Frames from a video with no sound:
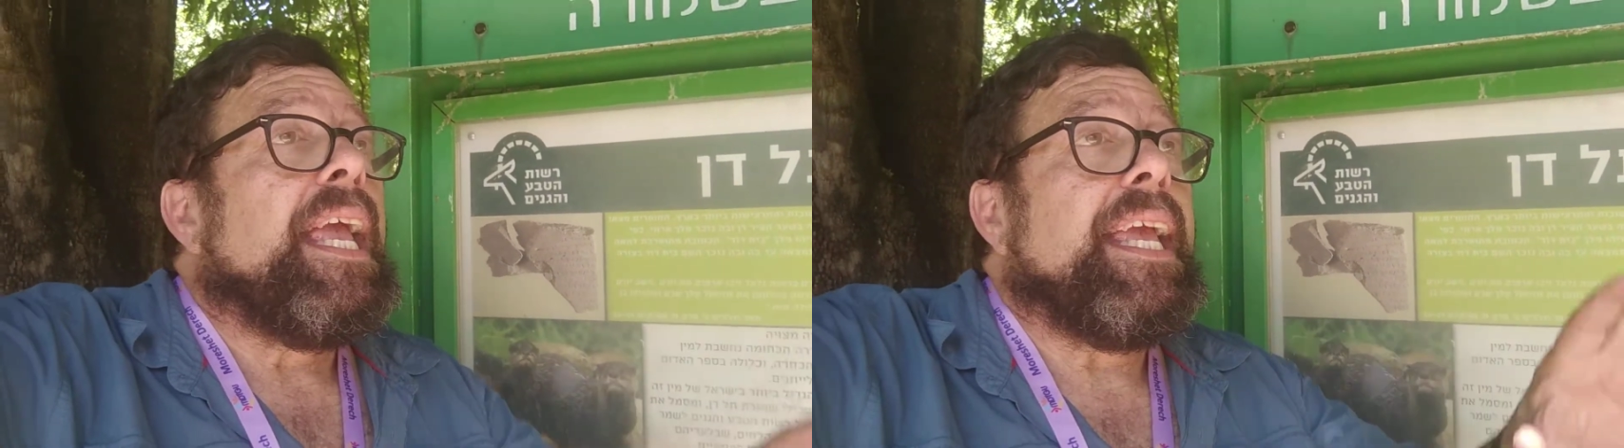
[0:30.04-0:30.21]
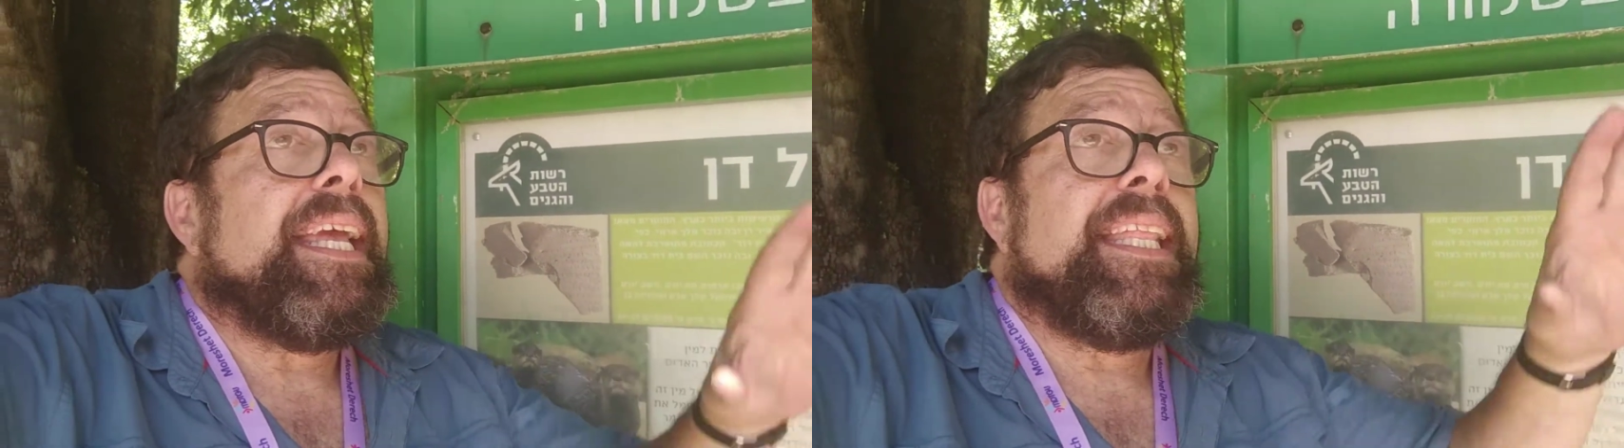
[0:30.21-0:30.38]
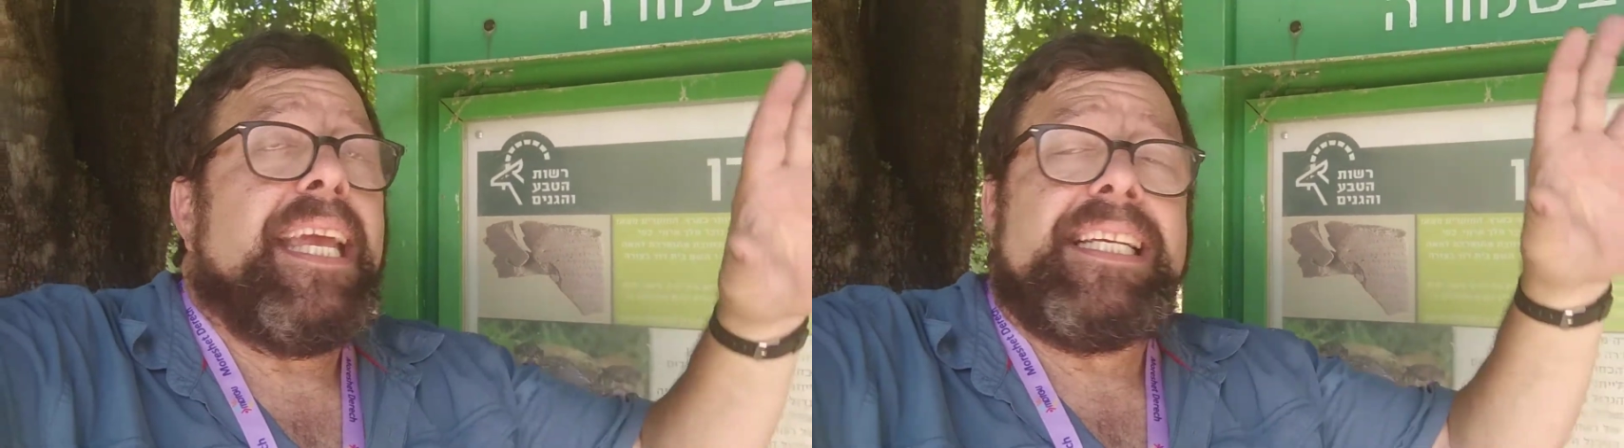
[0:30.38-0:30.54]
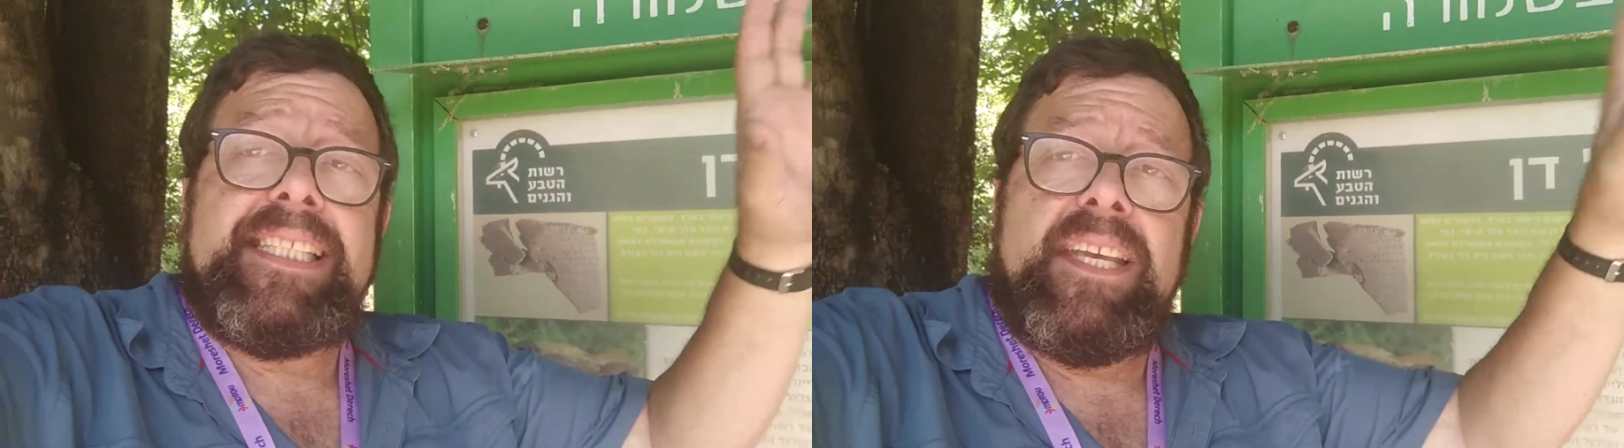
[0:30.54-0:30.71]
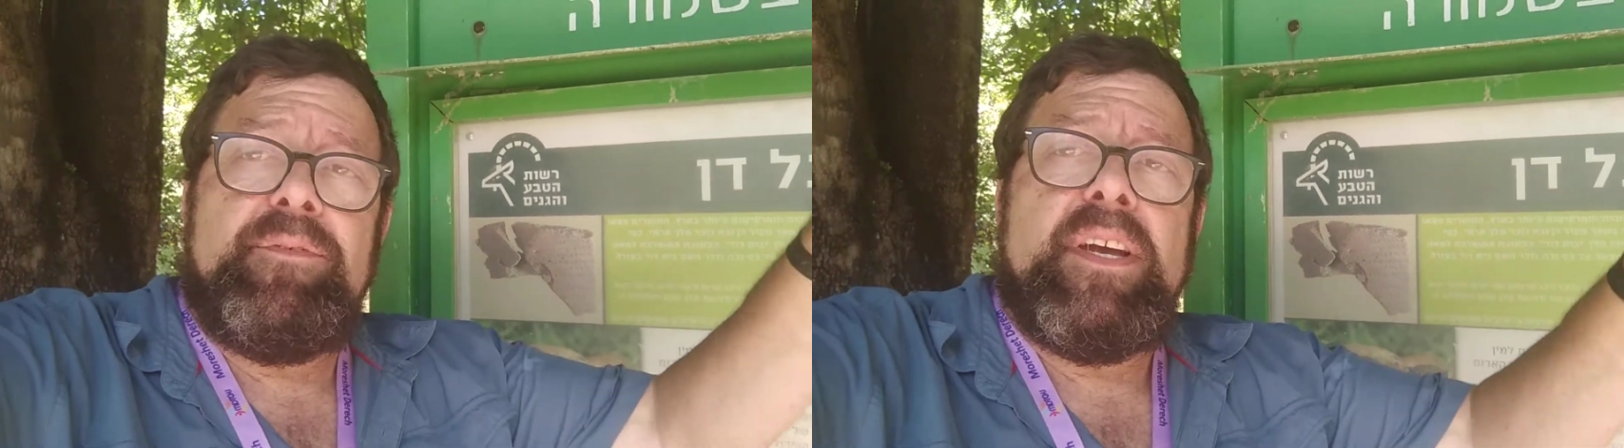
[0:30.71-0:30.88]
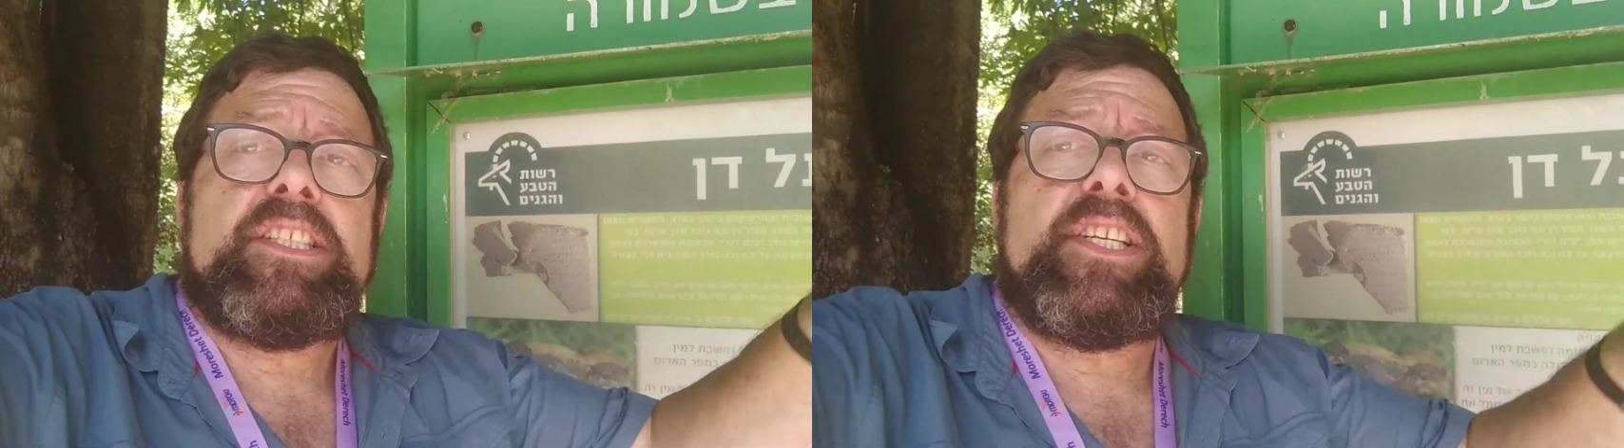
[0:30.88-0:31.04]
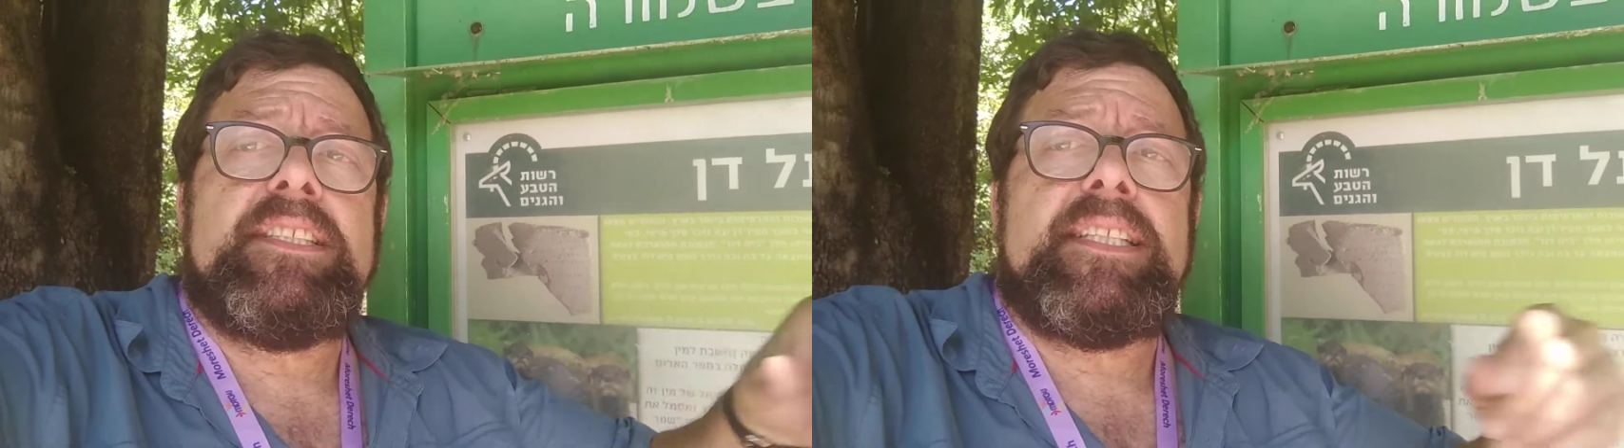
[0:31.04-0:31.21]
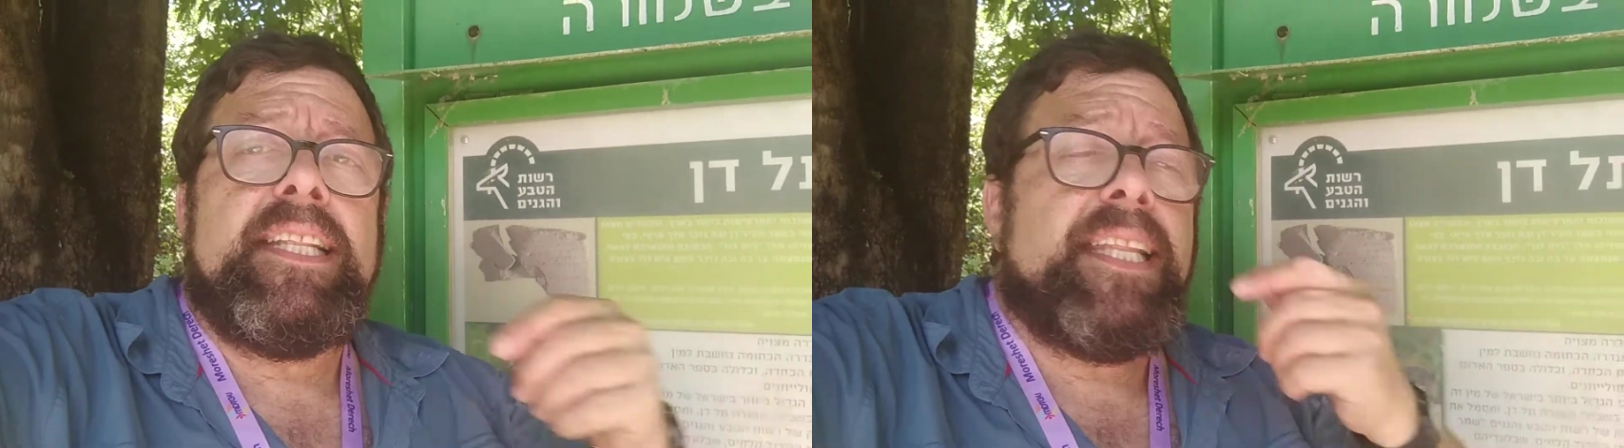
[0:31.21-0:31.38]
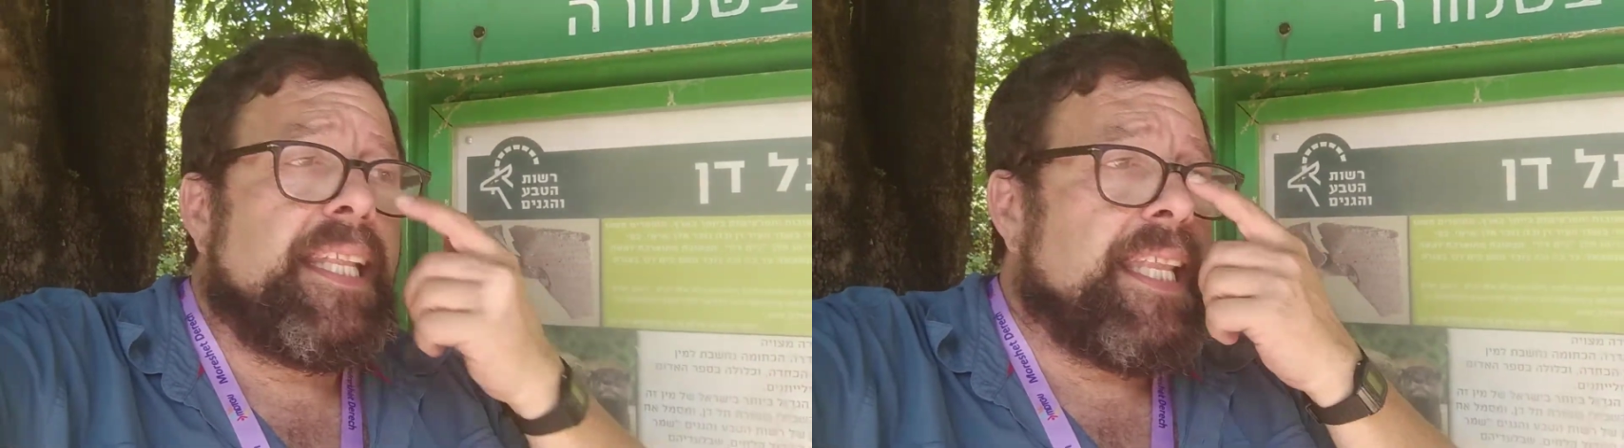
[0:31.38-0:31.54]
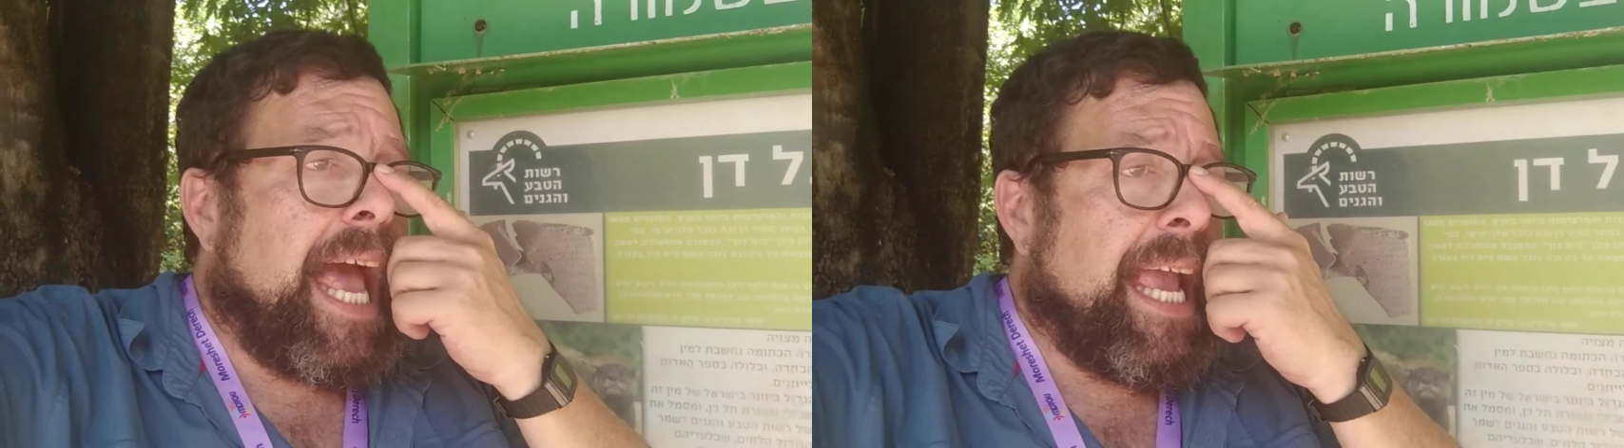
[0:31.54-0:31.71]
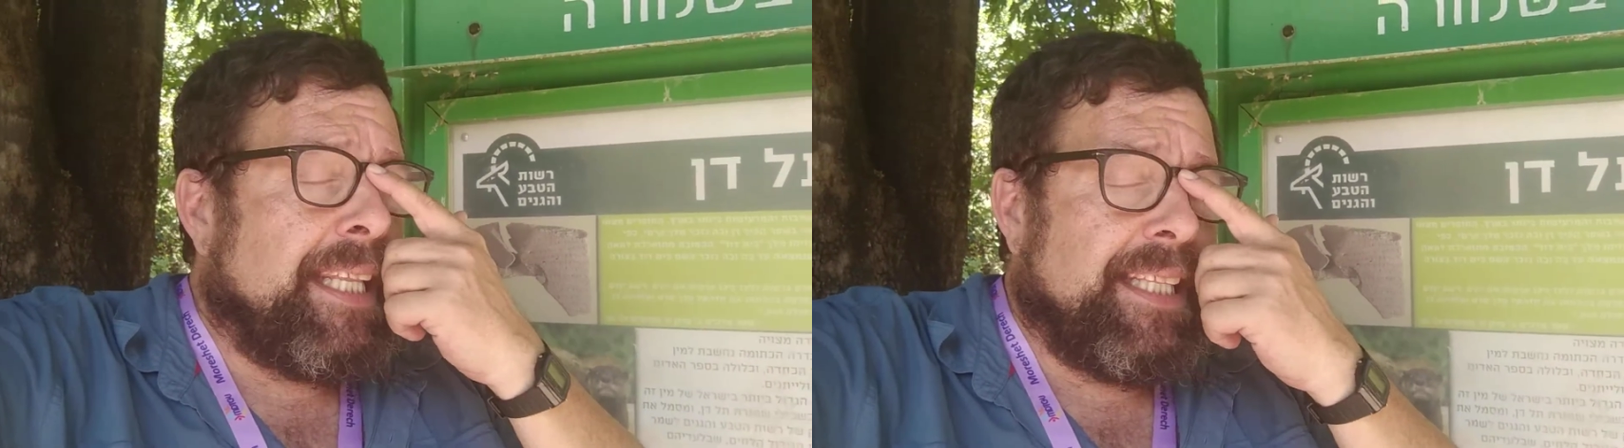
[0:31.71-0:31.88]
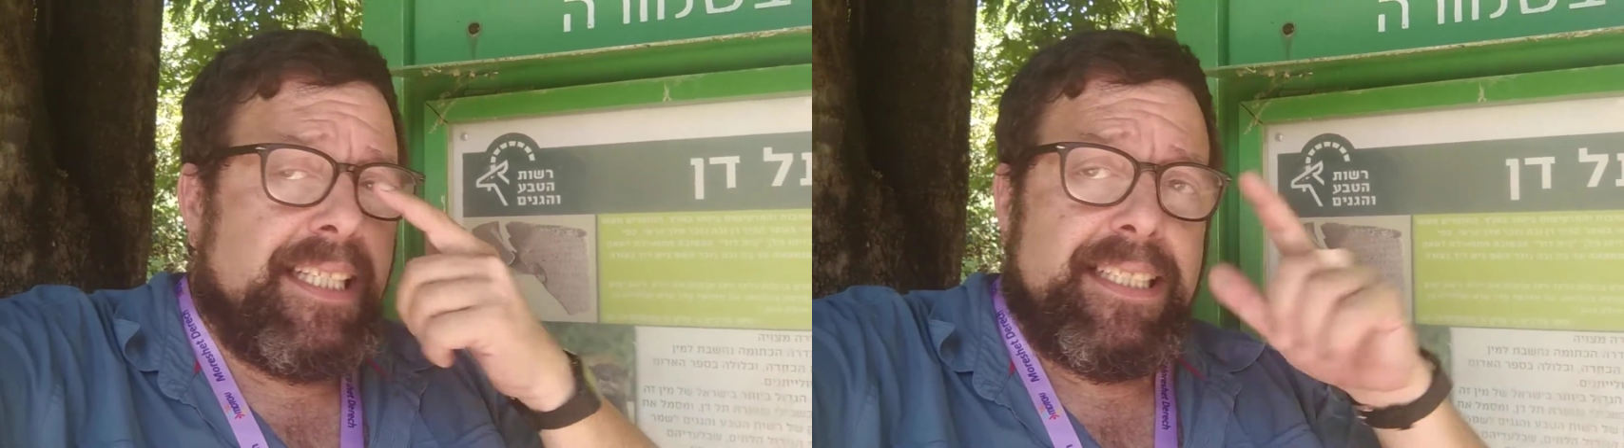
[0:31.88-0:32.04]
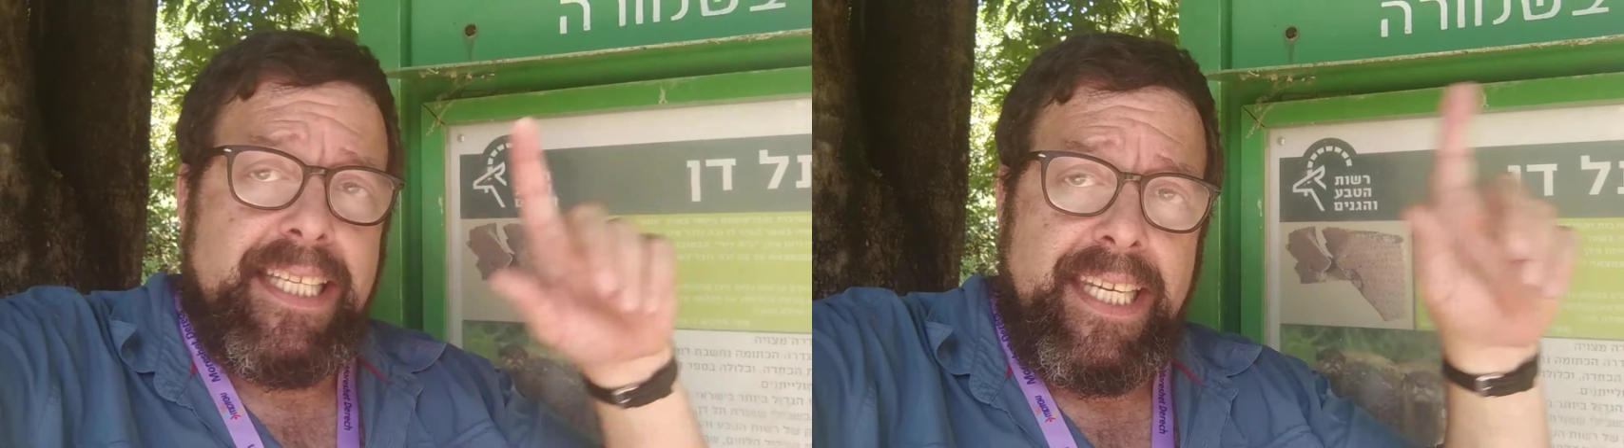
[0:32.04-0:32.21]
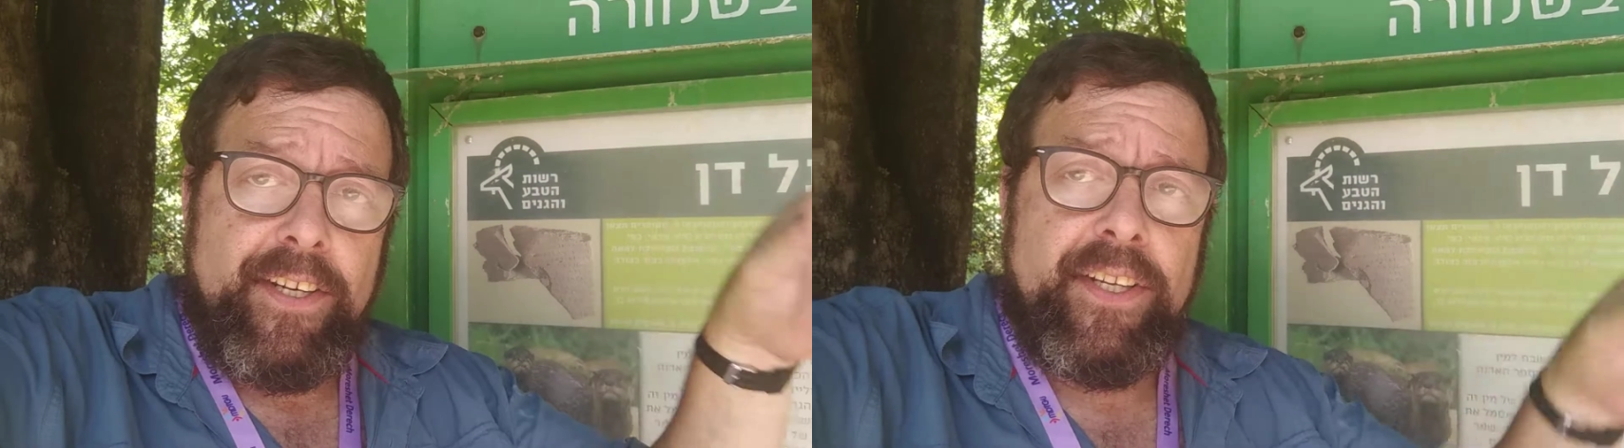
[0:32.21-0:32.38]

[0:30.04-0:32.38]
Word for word: in excavations in the 90s here